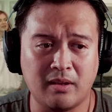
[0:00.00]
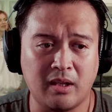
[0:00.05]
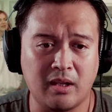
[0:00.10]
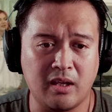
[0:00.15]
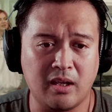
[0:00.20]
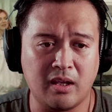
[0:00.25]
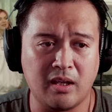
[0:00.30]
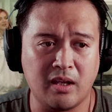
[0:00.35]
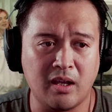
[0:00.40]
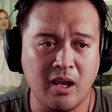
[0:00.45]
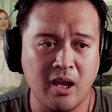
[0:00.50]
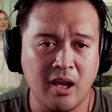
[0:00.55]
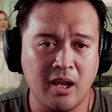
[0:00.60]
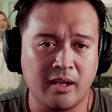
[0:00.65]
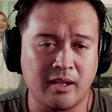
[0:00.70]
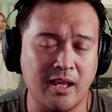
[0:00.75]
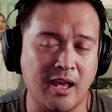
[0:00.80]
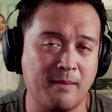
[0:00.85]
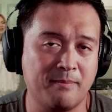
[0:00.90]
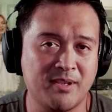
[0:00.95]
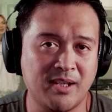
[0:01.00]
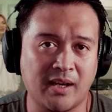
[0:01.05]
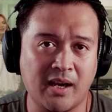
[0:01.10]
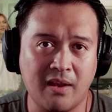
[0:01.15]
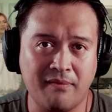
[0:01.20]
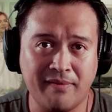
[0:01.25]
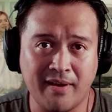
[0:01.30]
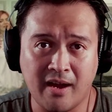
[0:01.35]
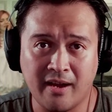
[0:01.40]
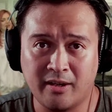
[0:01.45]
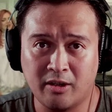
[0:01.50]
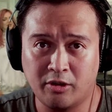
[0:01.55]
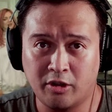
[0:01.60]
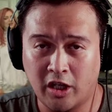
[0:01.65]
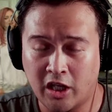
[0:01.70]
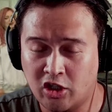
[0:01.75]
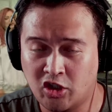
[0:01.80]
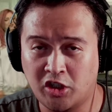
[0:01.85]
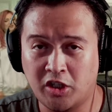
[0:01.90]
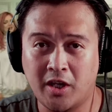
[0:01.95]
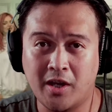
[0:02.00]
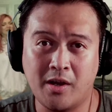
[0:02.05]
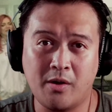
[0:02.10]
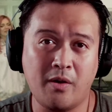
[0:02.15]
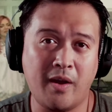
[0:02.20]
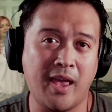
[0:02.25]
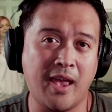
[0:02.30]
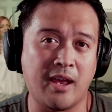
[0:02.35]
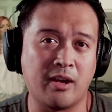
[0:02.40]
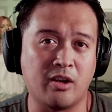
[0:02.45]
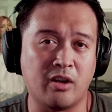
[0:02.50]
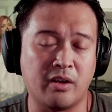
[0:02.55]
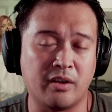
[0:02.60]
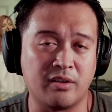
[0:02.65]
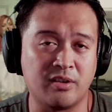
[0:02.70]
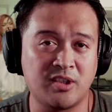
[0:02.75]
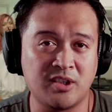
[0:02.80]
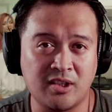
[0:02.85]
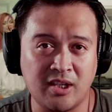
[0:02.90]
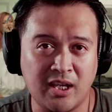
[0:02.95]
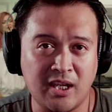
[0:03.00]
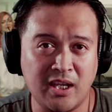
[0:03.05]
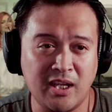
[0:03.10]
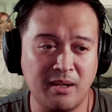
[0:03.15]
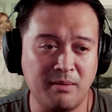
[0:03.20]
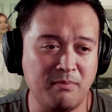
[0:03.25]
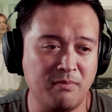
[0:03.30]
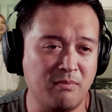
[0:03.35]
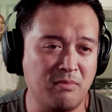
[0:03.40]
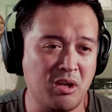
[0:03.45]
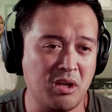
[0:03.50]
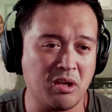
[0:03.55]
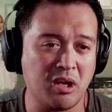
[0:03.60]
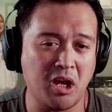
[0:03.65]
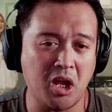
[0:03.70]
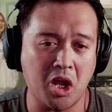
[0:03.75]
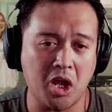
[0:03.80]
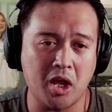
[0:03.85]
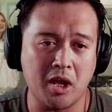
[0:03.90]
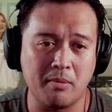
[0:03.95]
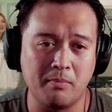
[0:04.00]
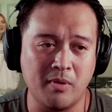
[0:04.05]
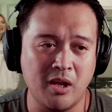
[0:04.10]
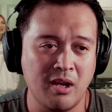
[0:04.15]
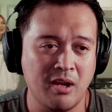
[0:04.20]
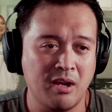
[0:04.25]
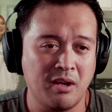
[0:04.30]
the games that I find on itch dot i o and on Steam, um,